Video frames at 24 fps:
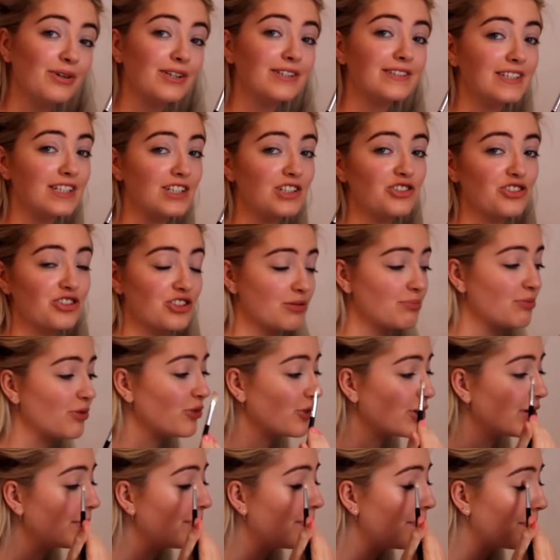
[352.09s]
pretty
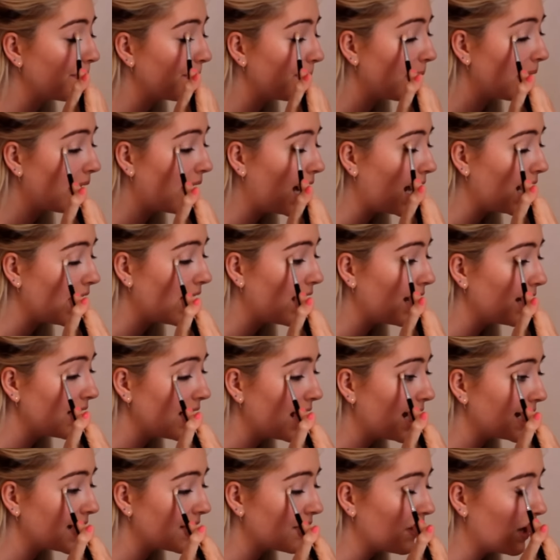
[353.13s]
shimmery colour, I
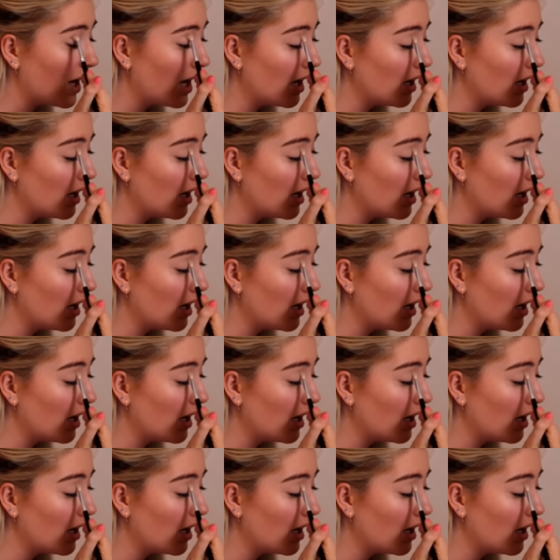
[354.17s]
like